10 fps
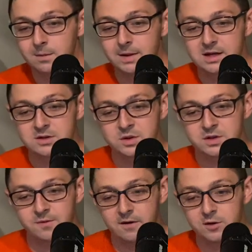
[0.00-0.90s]
main source
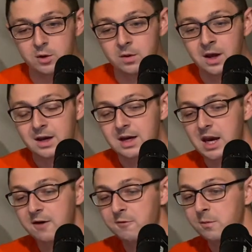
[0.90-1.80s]
of revenue
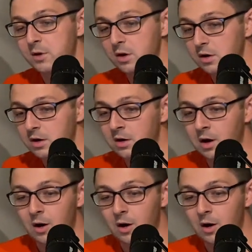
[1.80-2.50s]
came from good,